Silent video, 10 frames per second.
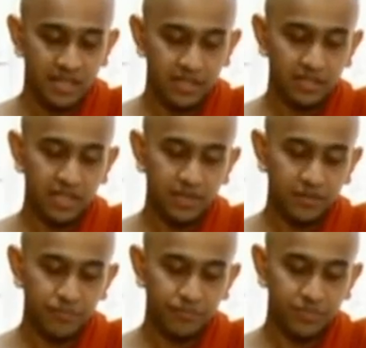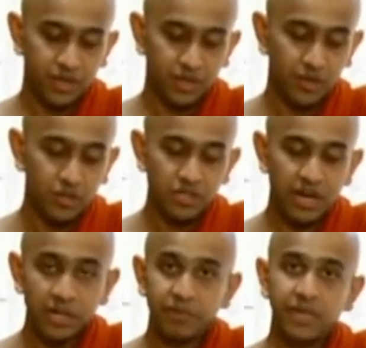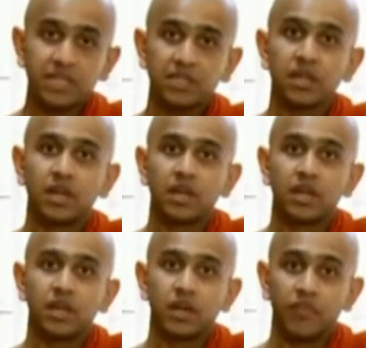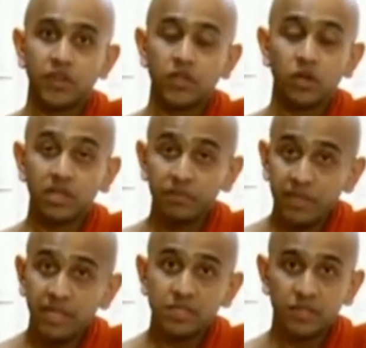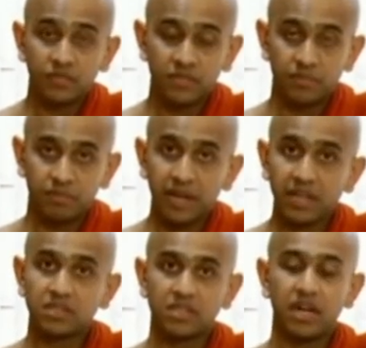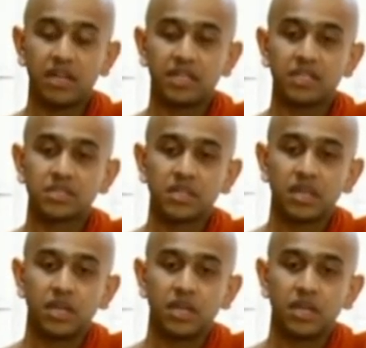Then when you chant Pirit, when you know the meanings of the Parita chantings,